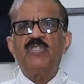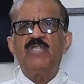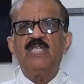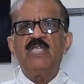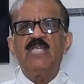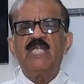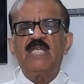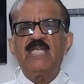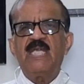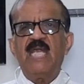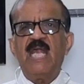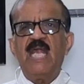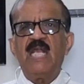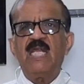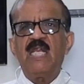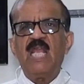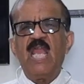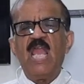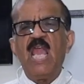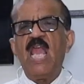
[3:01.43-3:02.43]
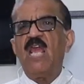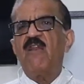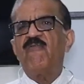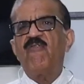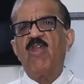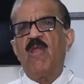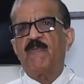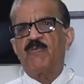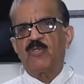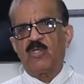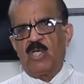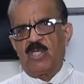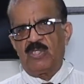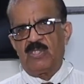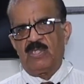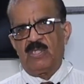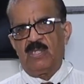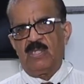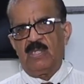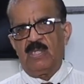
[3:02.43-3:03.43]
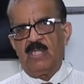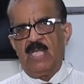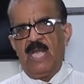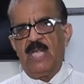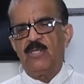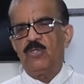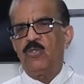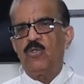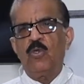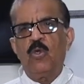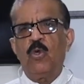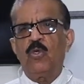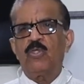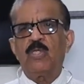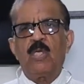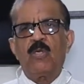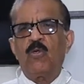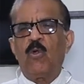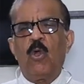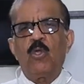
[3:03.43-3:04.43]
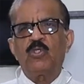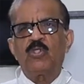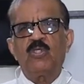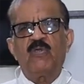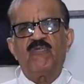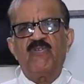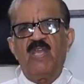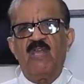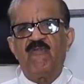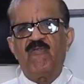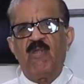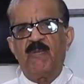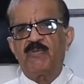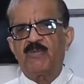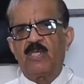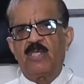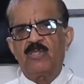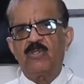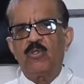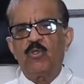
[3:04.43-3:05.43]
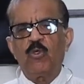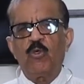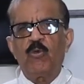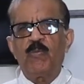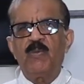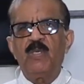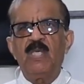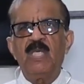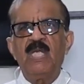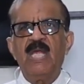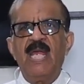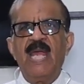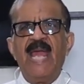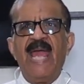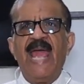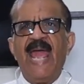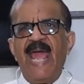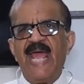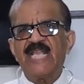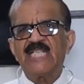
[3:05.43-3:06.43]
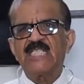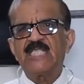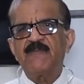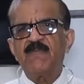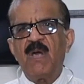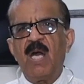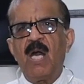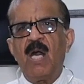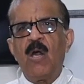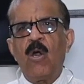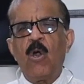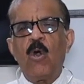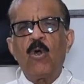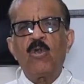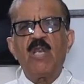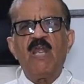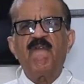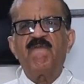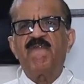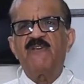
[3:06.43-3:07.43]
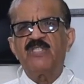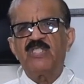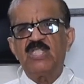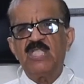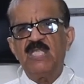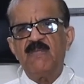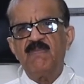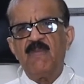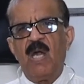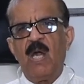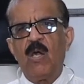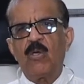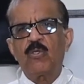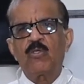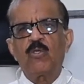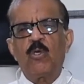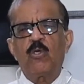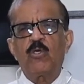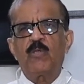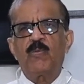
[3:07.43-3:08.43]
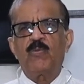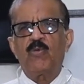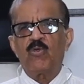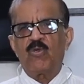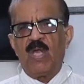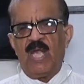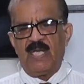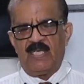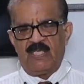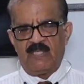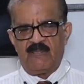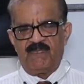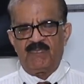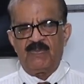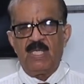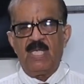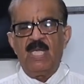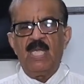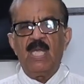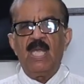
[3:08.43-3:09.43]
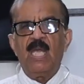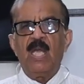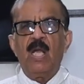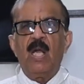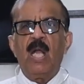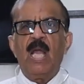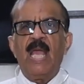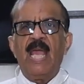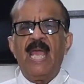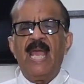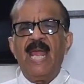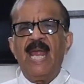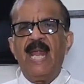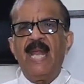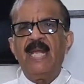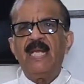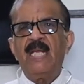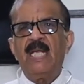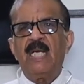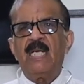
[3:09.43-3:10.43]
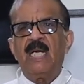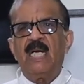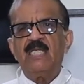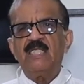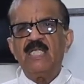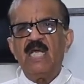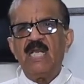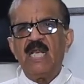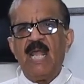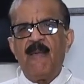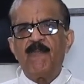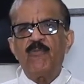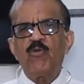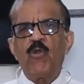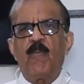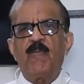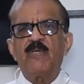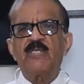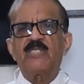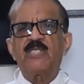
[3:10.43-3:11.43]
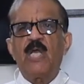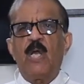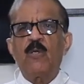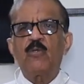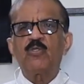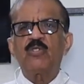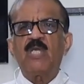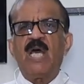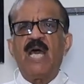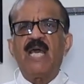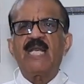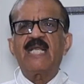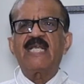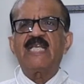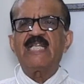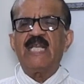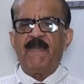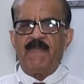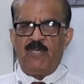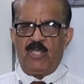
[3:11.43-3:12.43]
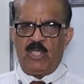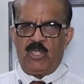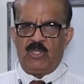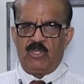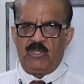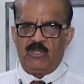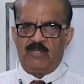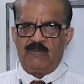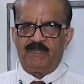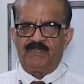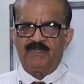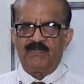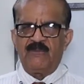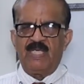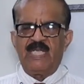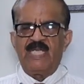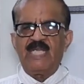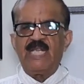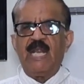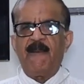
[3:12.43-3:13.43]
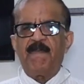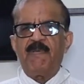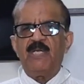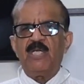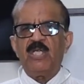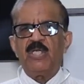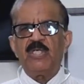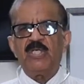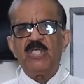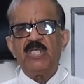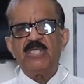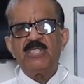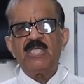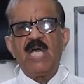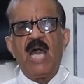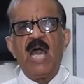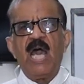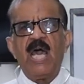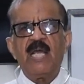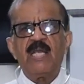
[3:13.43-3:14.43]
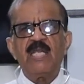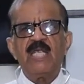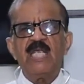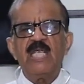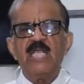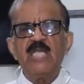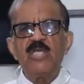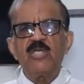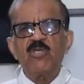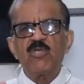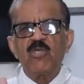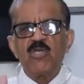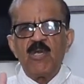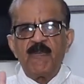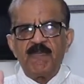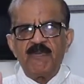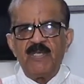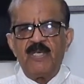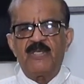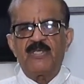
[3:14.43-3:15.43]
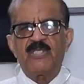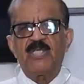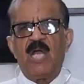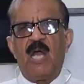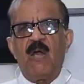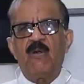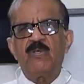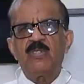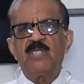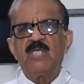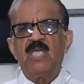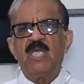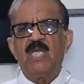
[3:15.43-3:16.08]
indicate airway obstruction, and you know the cause of airway obstruction would be asthma or emphysema or chronic bronchitis. And other abnormal sounds are crepitations. Crepitations are interrupted sounds,